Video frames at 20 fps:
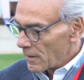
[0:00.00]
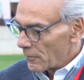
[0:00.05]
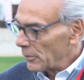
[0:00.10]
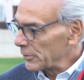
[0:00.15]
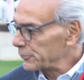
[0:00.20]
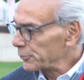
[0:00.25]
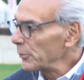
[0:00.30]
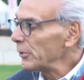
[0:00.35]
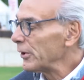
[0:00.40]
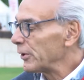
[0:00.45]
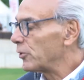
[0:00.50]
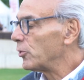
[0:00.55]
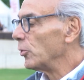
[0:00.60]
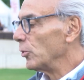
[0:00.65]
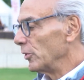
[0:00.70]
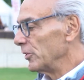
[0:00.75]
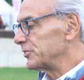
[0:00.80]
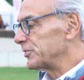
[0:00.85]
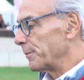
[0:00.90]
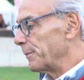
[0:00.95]
What's really
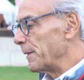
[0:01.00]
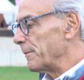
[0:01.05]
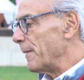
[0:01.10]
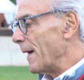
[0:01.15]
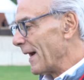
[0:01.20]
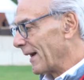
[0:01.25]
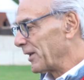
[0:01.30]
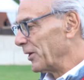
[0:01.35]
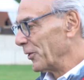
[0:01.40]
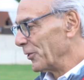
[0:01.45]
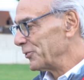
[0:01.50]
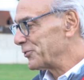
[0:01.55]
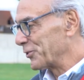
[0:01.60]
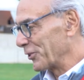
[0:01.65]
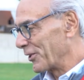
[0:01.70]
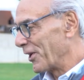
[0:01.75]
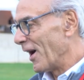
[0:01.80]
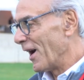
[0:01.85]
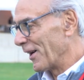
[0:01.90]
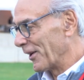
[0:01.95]
cool is to be back here in
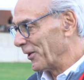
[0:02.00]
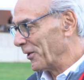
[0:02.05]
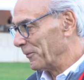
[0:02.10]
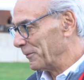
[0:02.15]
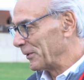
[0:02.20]
Chicago,